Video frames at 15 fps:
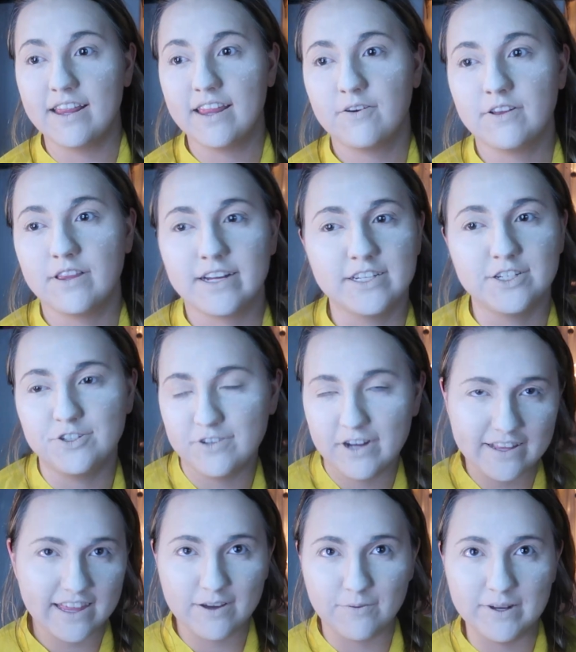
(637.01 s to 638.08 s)
And they were like, did you
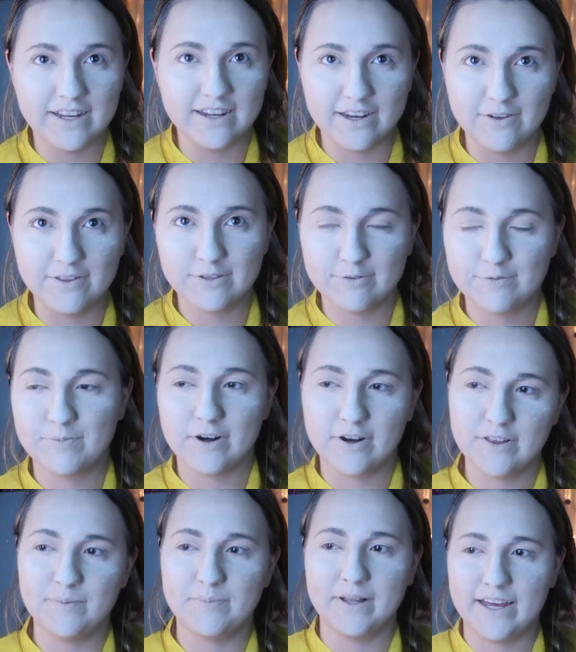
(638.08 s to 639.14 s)
not think we didn't know this was part
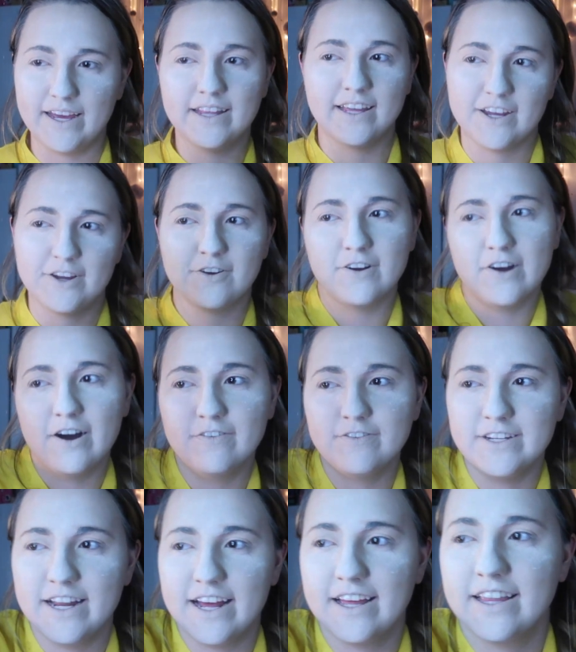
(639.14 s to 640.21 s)
of the plan? Like, you're off
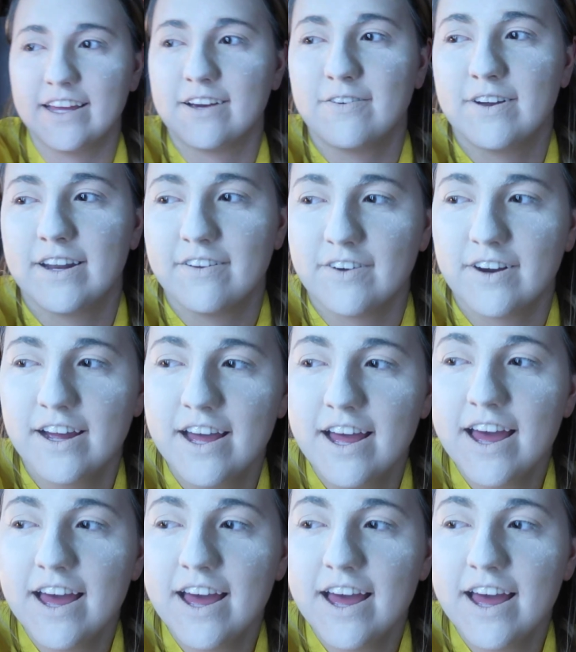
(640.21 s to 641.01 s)
today, like whatever.